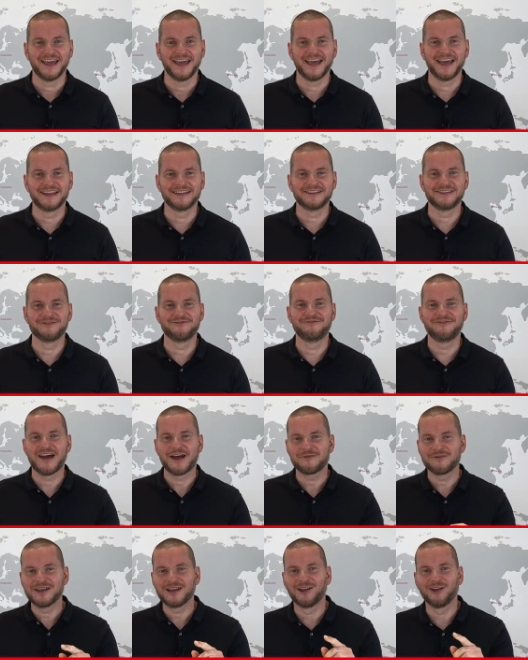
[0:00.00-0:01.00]
and the
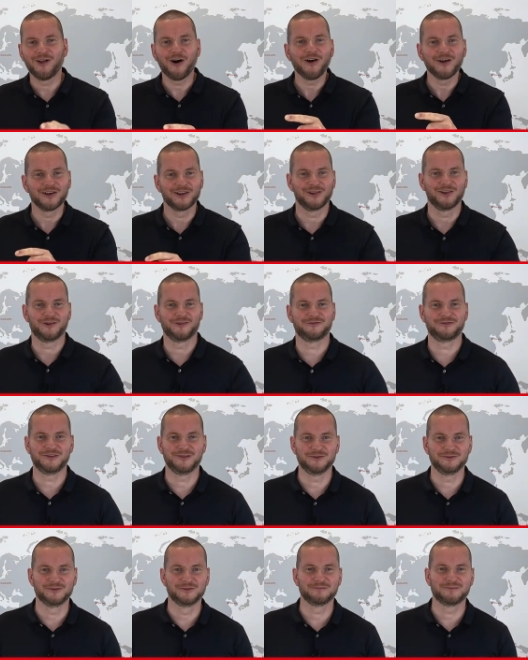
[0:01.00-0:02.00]
very loyal of
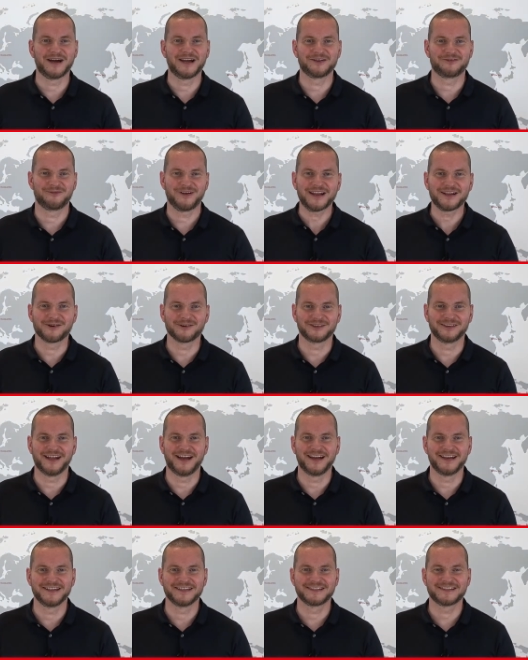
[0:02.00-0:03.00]
you might
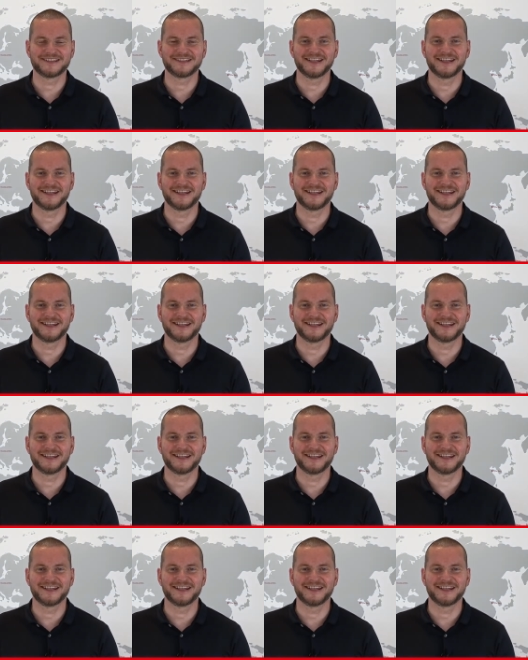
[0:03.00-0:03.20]
recognize